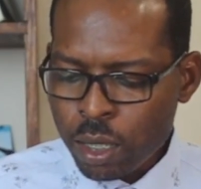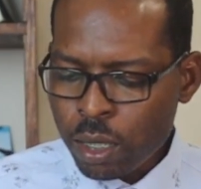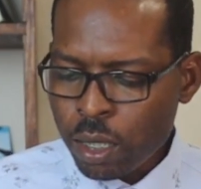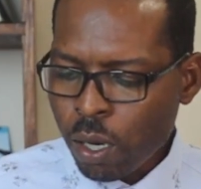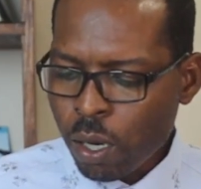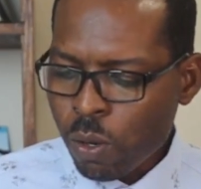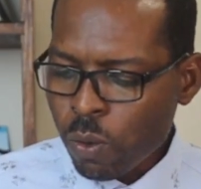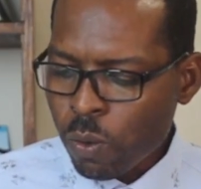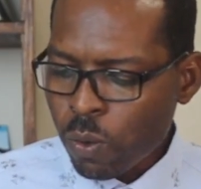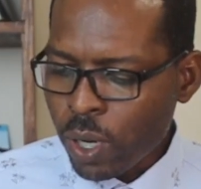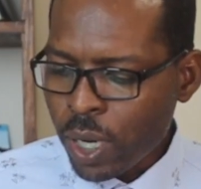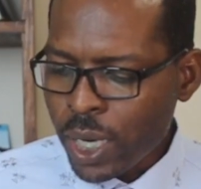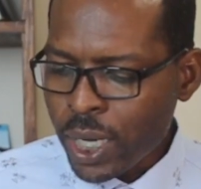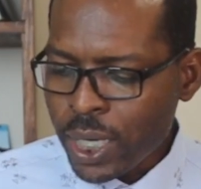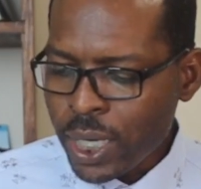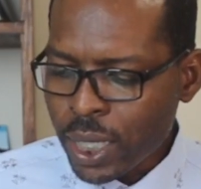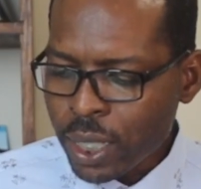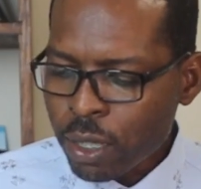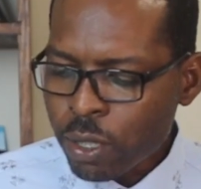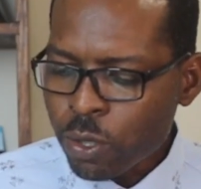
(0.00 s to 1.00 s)
Now,
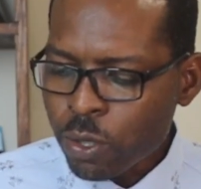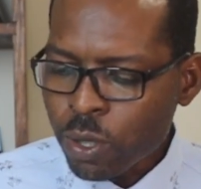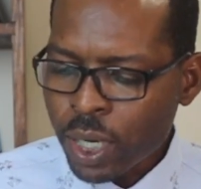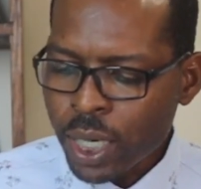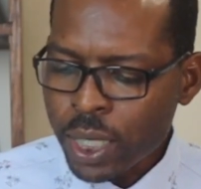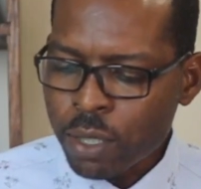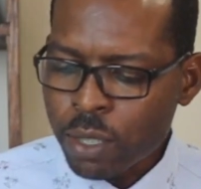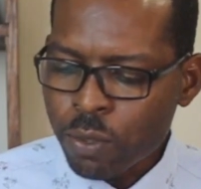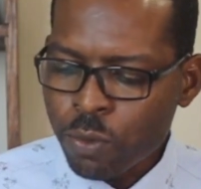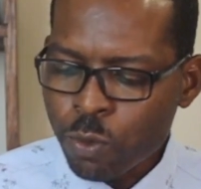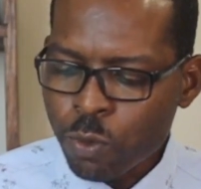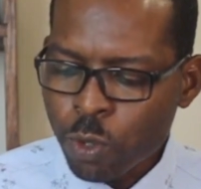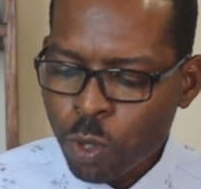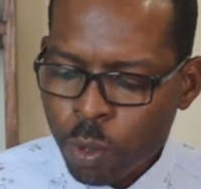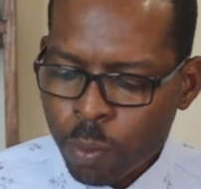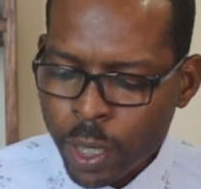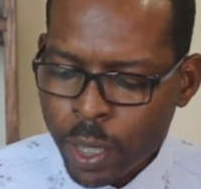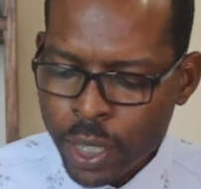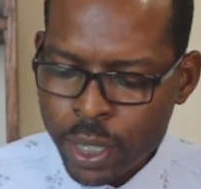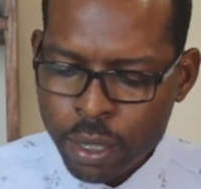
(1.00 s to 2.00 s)
let's look at
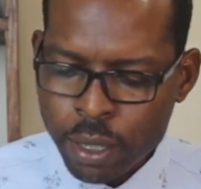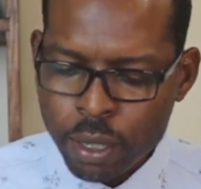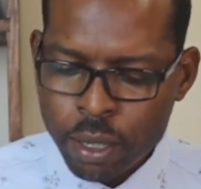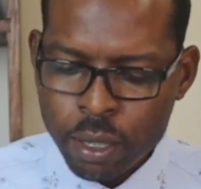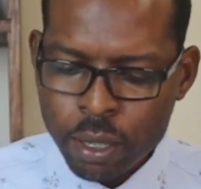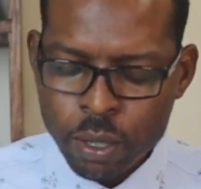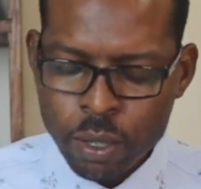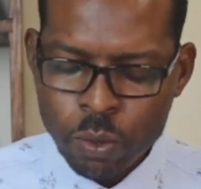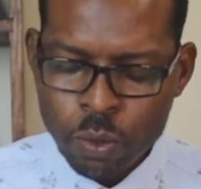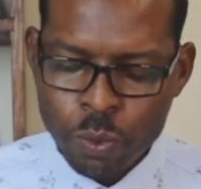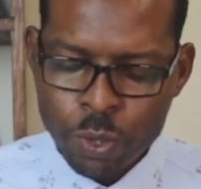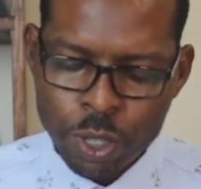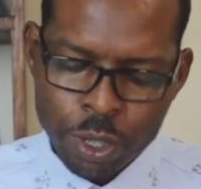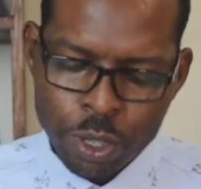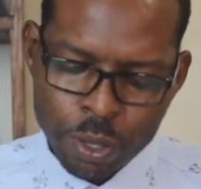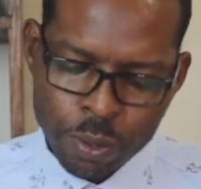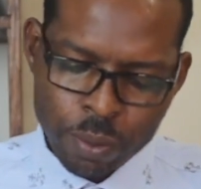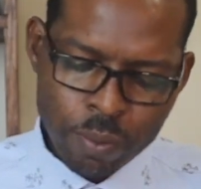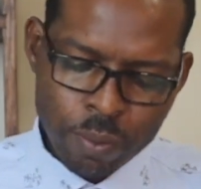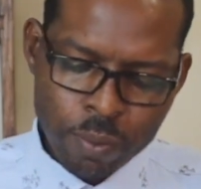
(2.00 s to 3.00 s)
Romans. So
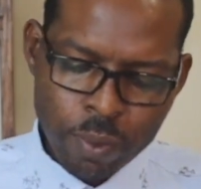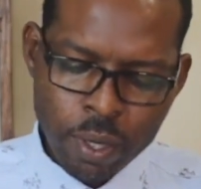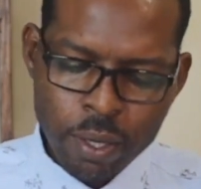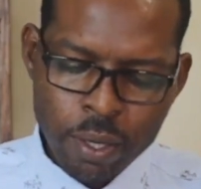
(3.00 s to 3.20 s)
we're